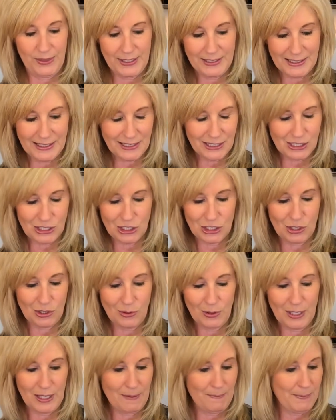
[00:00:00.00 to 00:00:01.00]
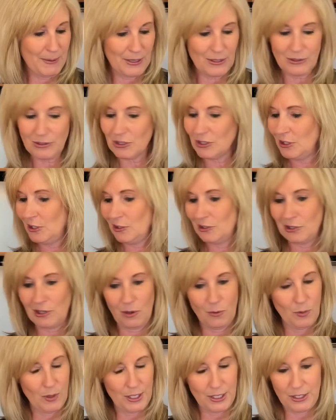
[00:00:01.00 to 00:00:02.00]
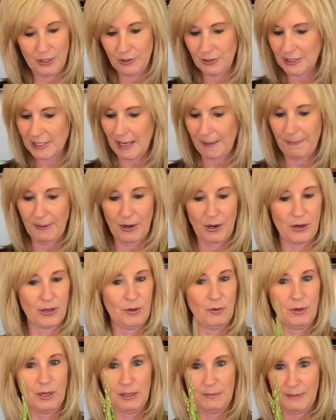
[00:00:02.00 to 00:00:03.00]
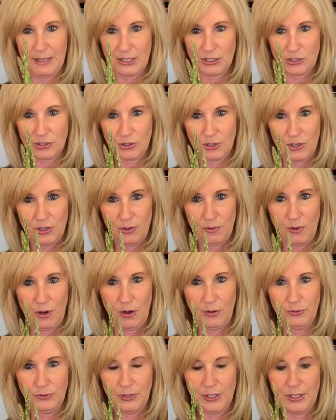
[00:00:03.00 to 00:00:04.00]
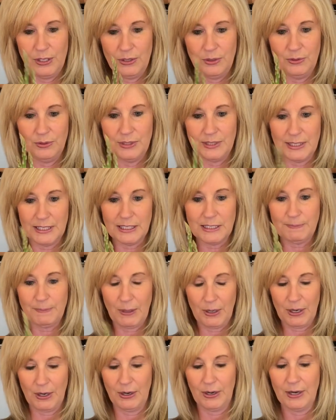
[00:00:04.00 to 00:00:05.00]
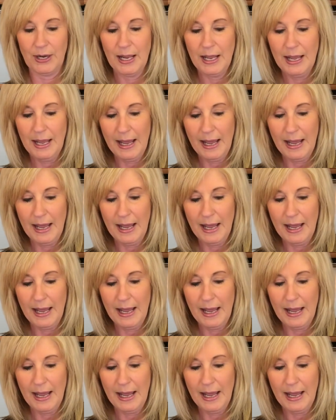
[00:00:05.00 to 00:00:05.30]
This is chewy and bitter, so you don't want to use that part. You want to make sure you only use this part.